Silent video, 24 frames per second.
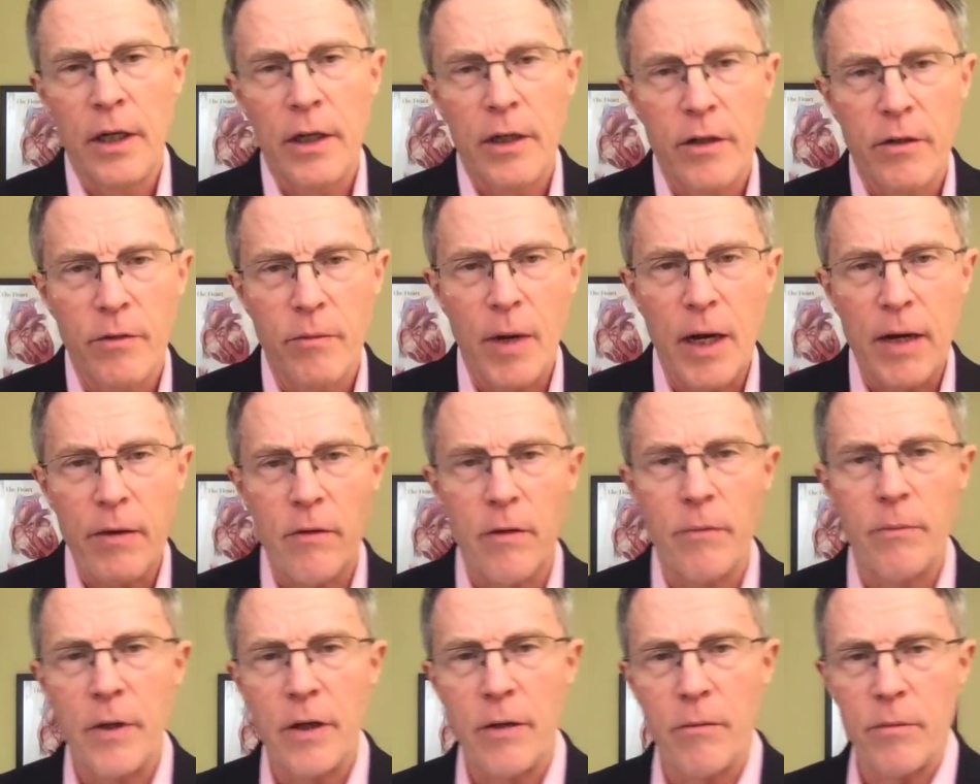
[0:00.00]
You may
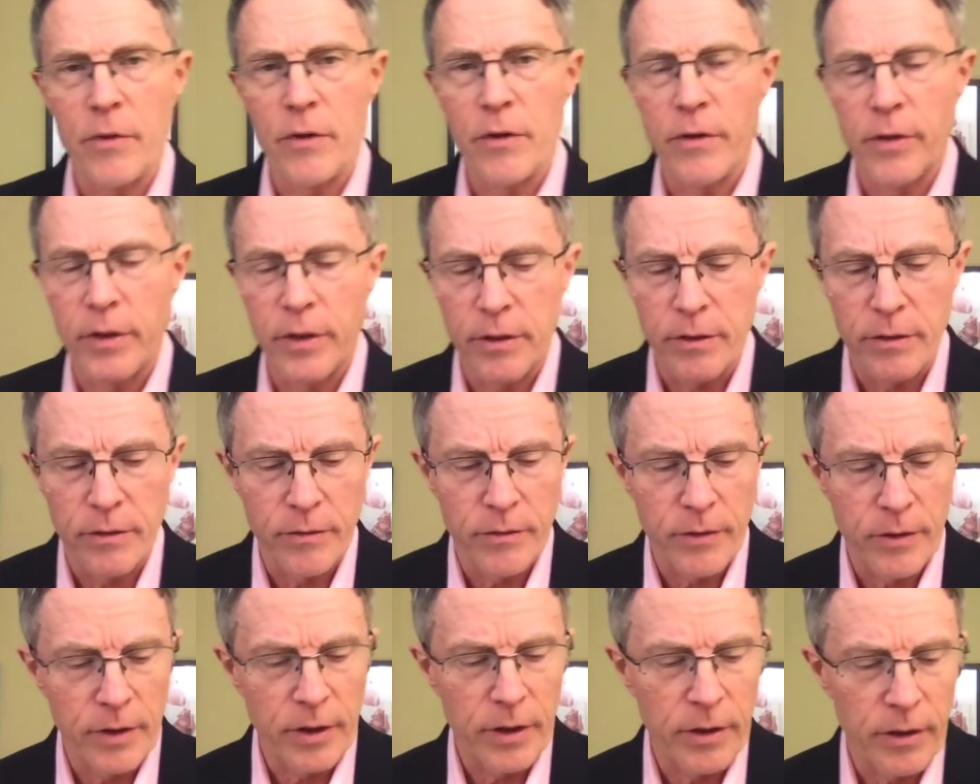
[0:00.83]
remember in, a,
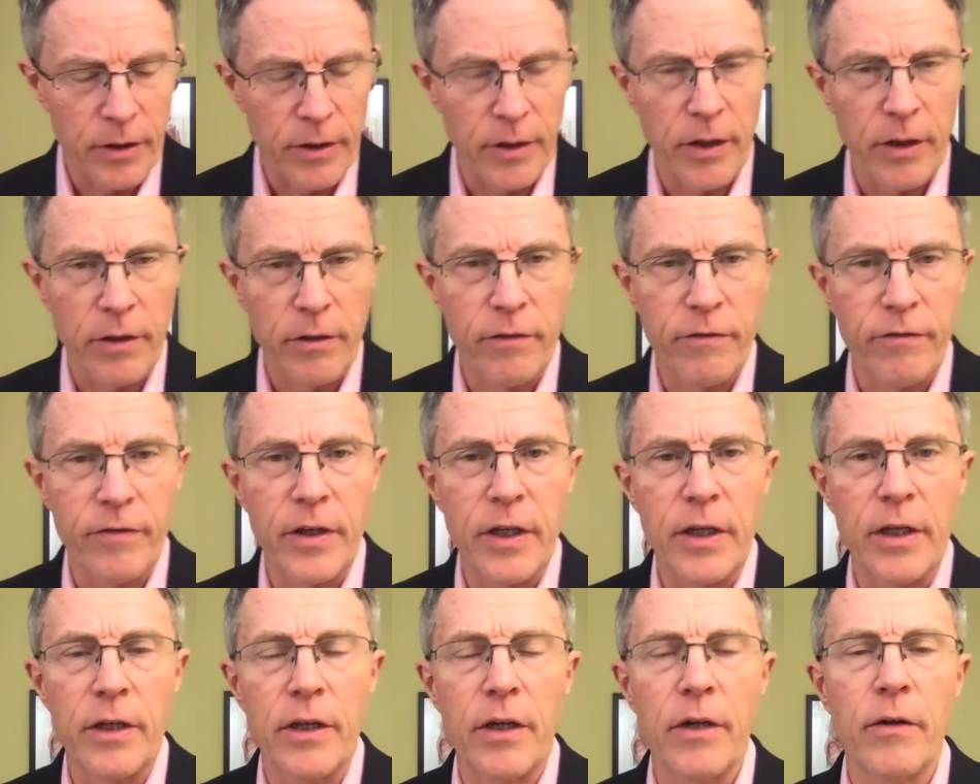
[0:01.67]
in another
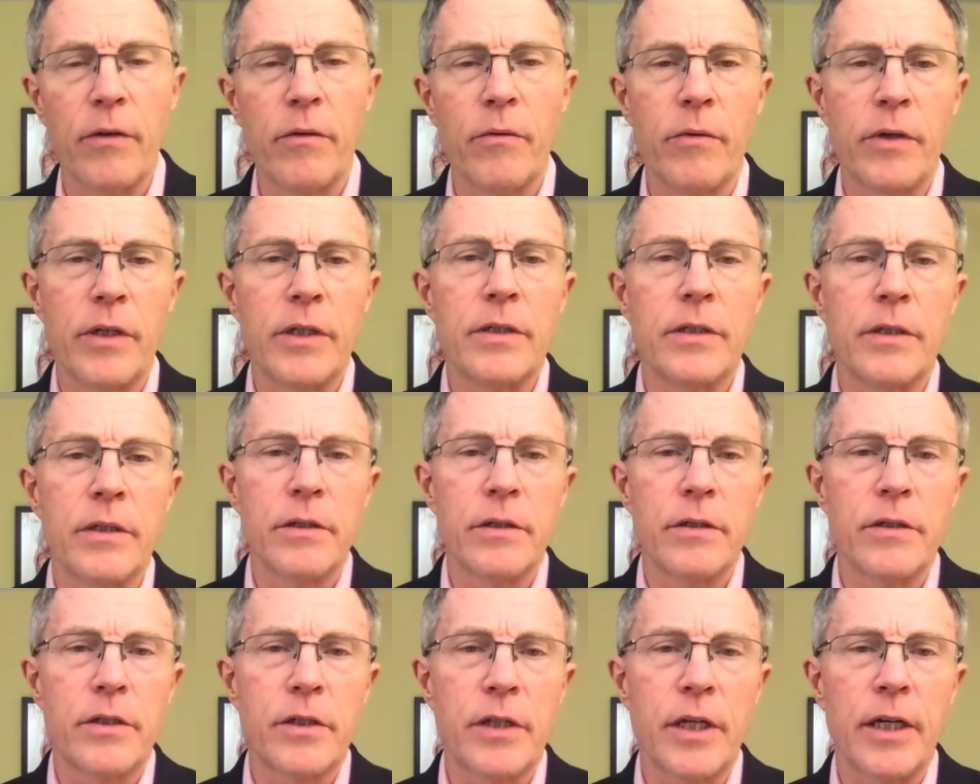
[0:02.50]
video we
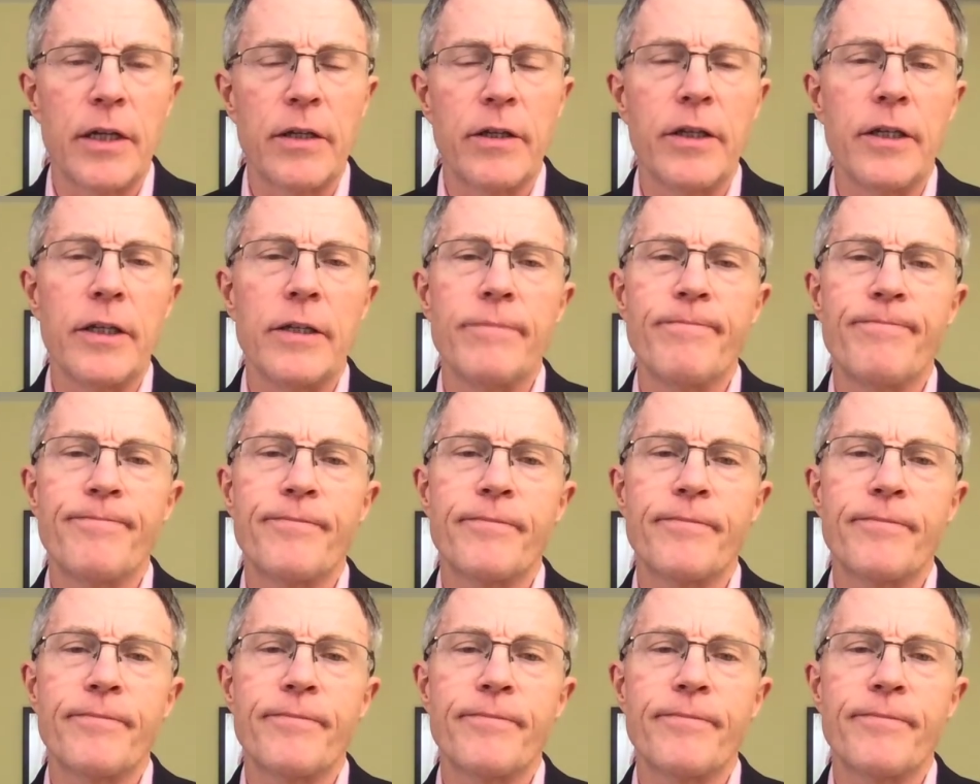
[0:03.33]
said that